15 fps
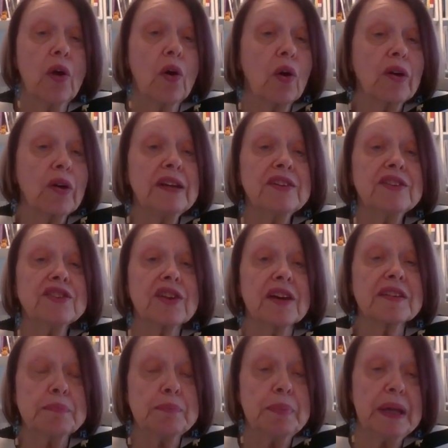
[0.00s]
or in
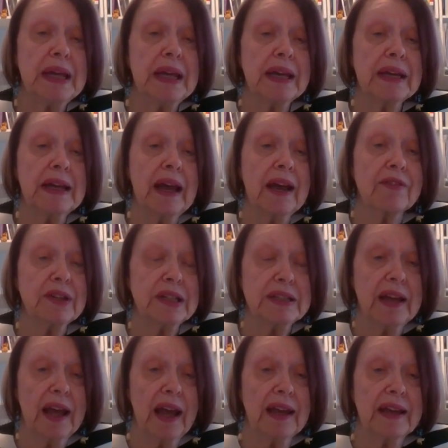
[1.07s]
just being every
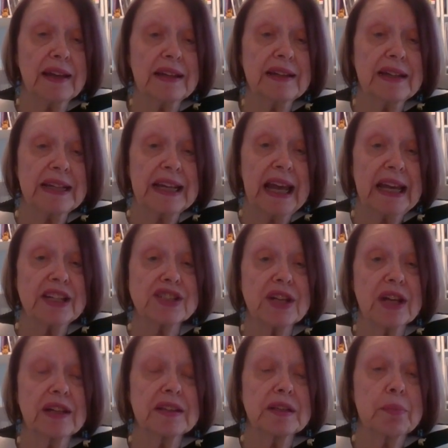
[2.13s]
day and
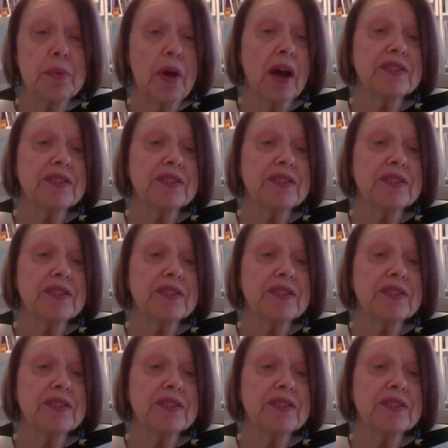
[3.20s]
engaging in the